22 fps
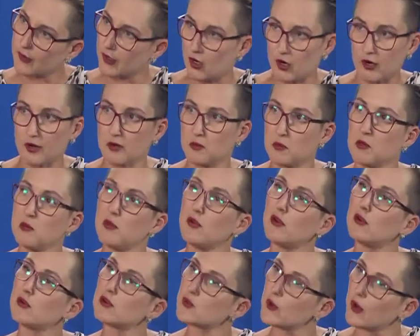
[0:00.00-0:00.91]
economy
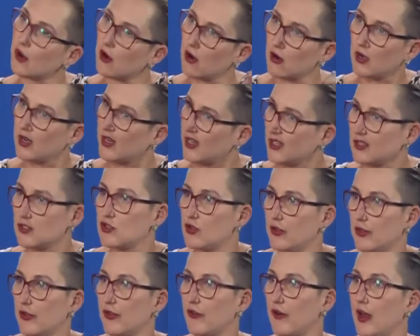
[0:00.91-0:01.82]
because we are linked
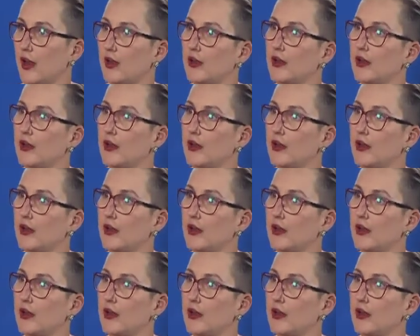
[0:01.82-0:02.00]
to the rand.